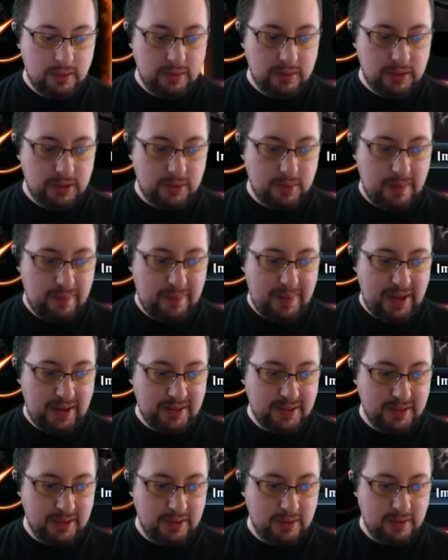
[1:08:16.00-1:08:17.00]
swap back
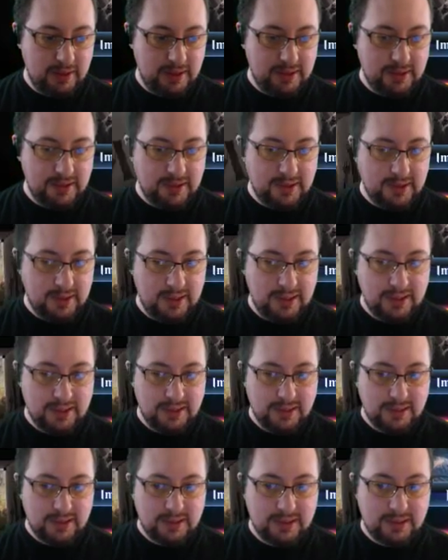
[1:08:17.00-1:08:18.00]
to the Grixis
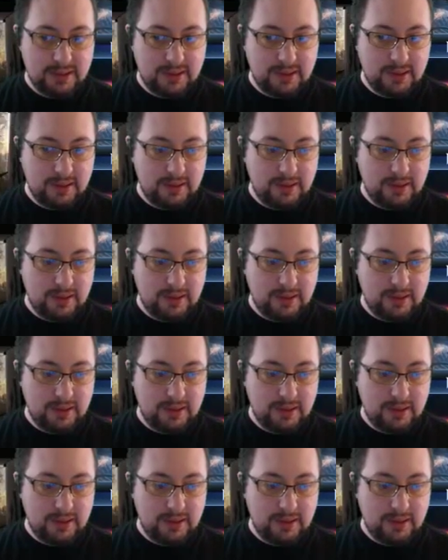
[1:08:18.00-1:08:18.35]
list.